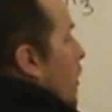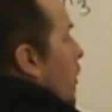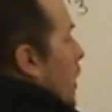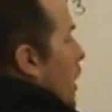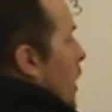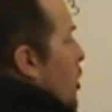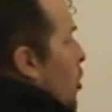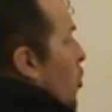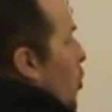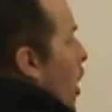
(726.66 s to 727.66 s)
the
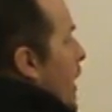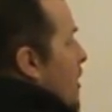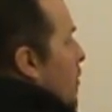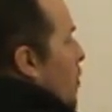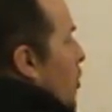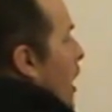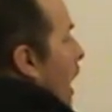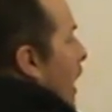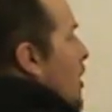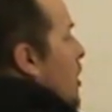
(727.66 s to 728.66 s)
initial rate of the
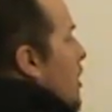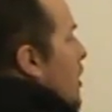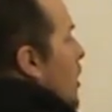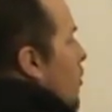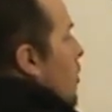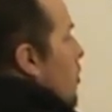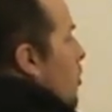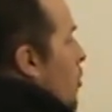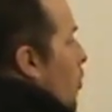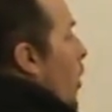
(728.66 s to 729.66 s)
reaction is equal to
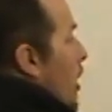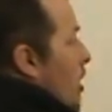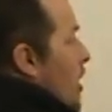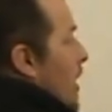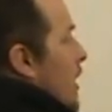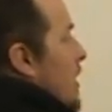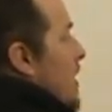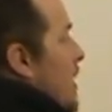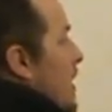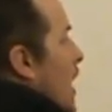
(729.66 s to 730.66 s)
the rate law
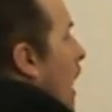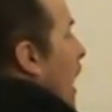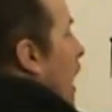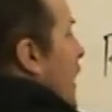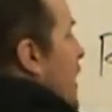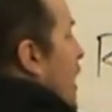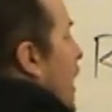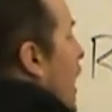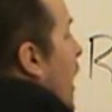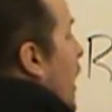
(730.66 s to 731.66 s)
constant K
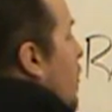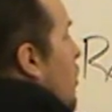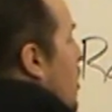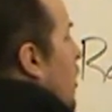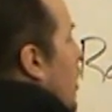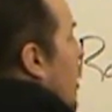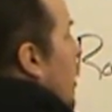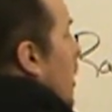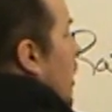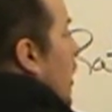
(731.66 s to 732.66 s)
times
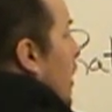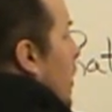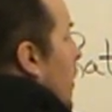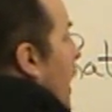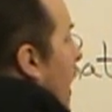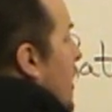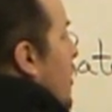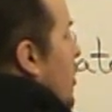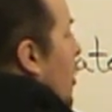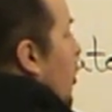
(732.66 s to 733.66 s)
the
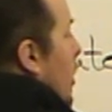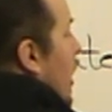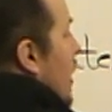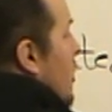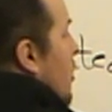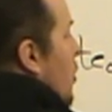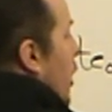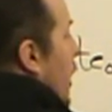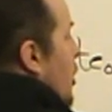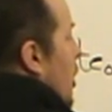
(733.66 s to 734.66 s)
acetone
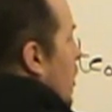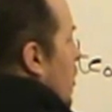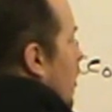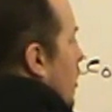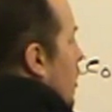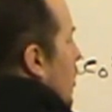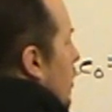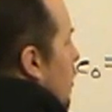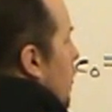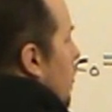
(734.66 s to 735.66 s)
concentration,
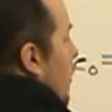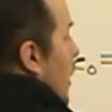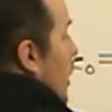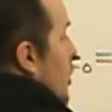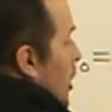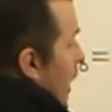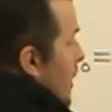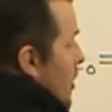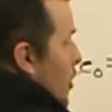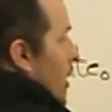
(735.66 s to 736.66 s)
initial
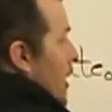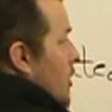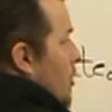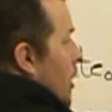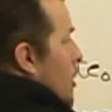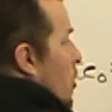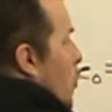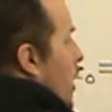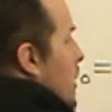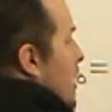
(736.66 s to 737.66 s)
acetone concentration
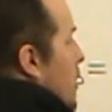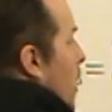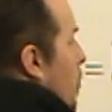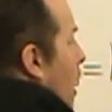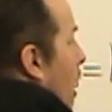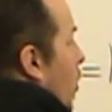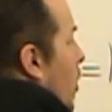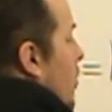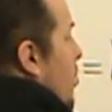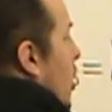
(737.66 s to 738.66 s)
raised to some
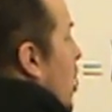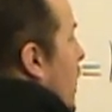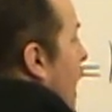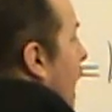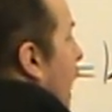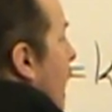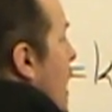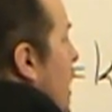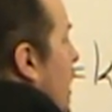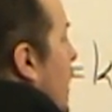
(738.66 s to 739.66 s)
power, let's call it A,